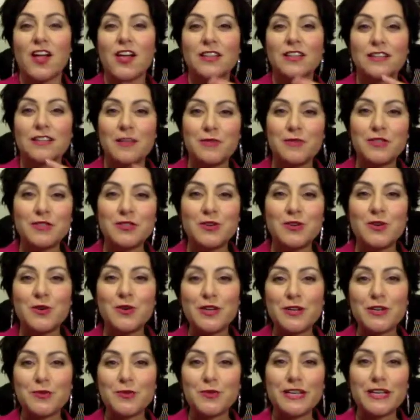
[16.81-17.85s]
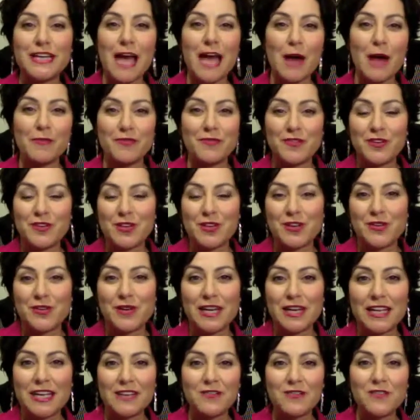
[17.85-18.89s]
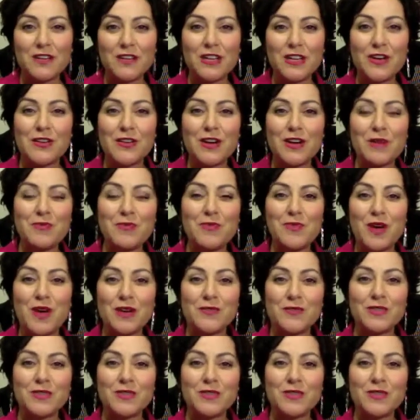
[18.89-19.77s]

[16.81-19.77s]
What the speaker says: Let me do a quick recap for you. In video number 1,